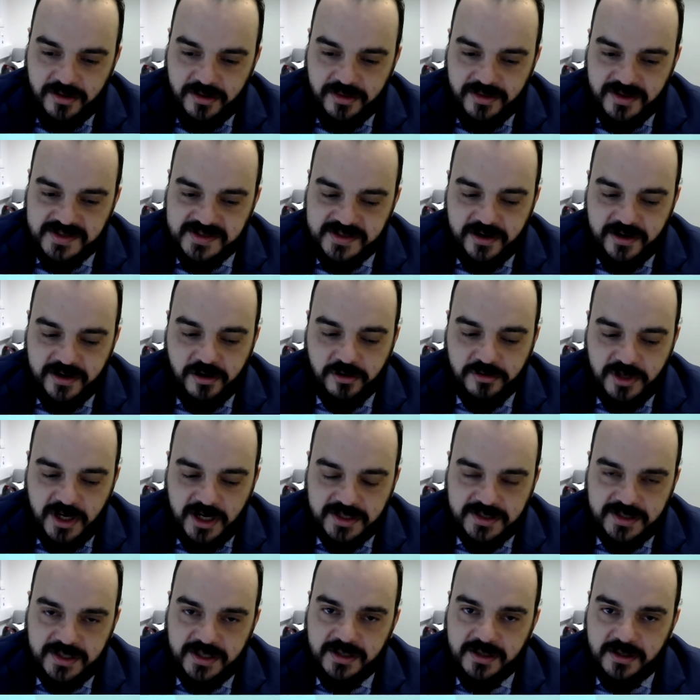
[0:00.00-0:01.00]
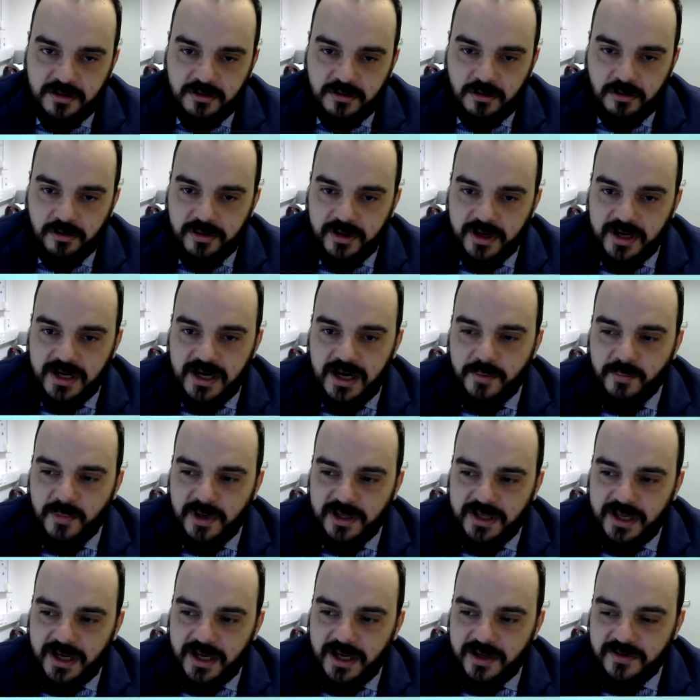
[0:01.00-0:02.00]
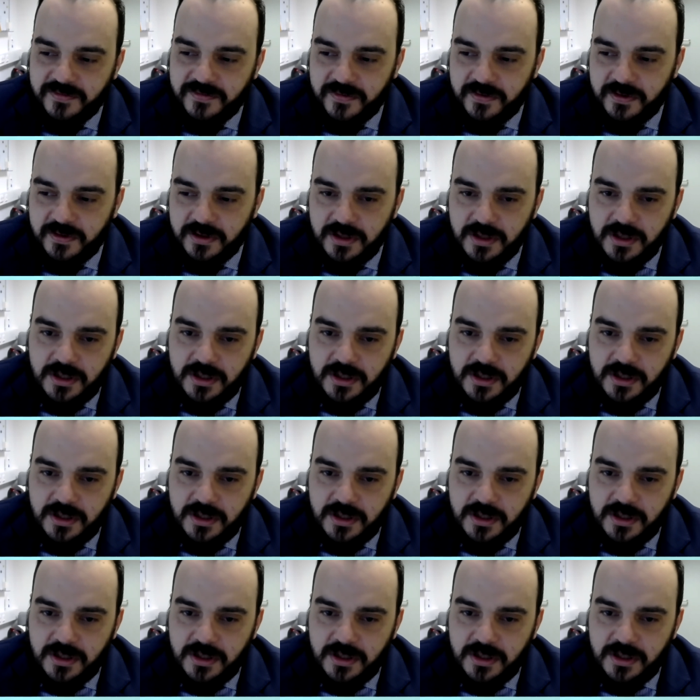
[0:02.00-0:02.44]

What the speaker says: stereotactic or the gamma knife,